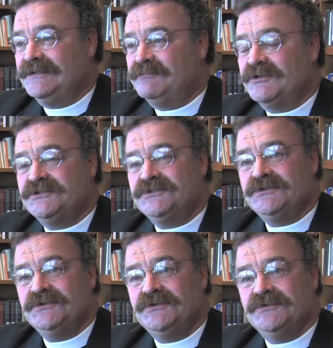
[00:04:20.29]

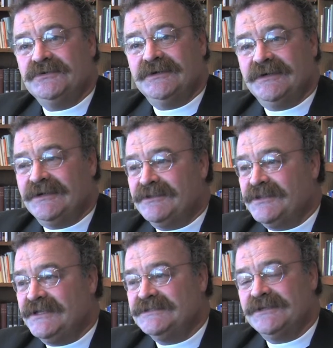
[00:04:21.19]
pursue uh,
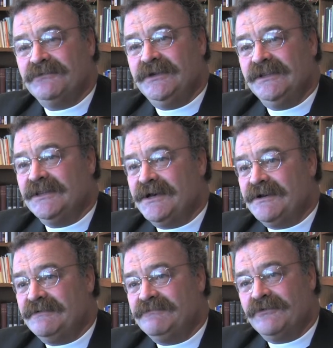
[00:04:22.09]
things that we
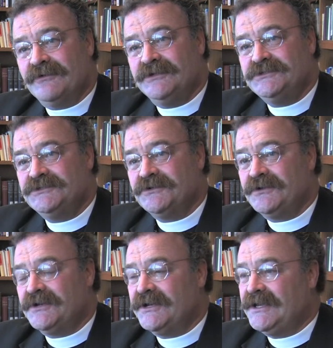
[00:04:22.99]
love or
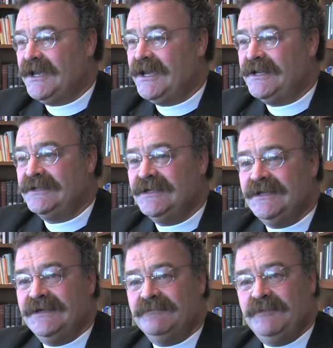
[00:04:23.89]
enjoy, and
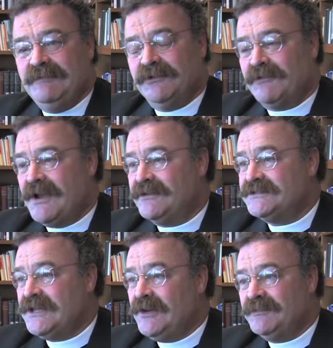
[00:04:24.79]
people around
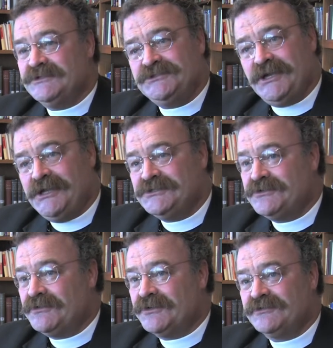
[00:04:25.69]
us help us change
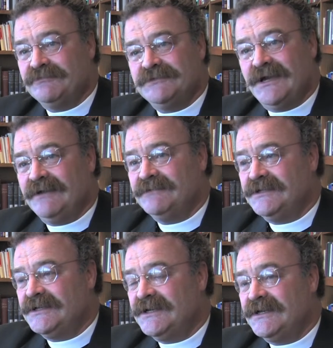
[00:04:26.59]
course from time to
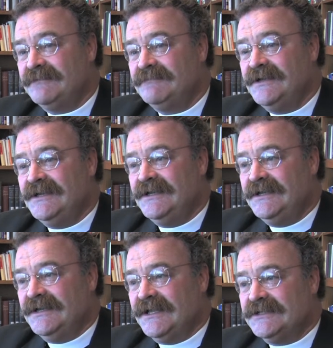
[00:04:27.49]
time.
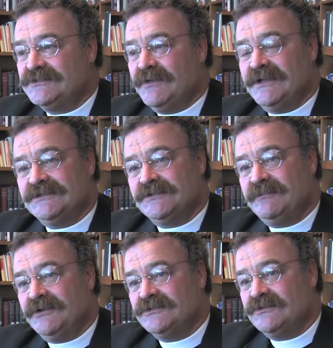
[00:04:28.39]
That's the way it's
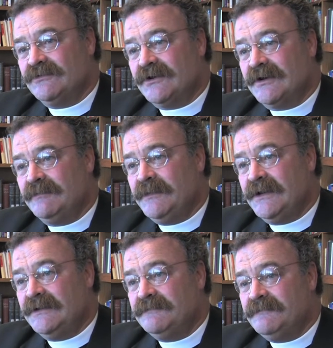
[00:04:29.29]
supposed to work,
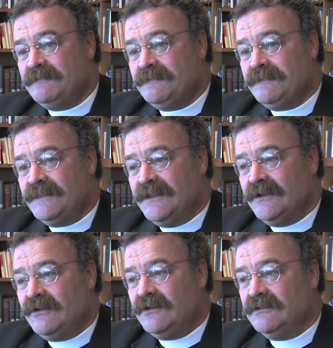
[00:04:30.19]
but
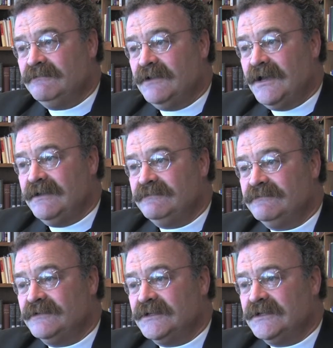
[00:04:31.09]
all of
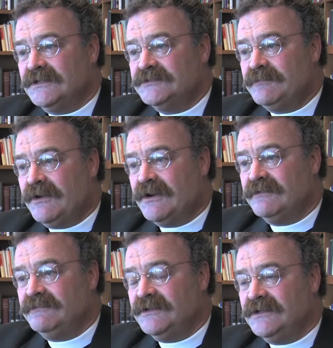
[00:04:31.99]
life uh, is part
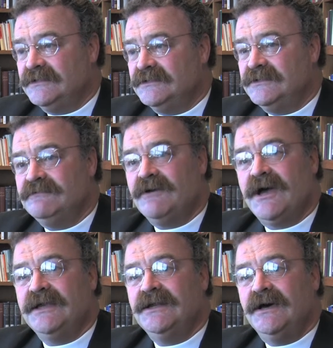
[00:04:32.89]
of a
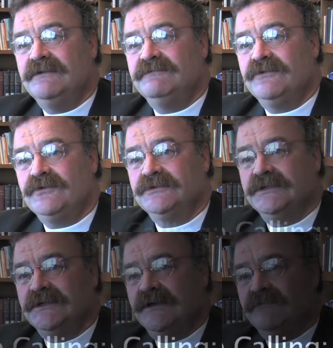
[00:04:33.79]
divine
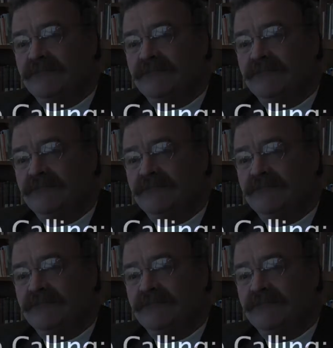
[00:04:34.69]
unfolding of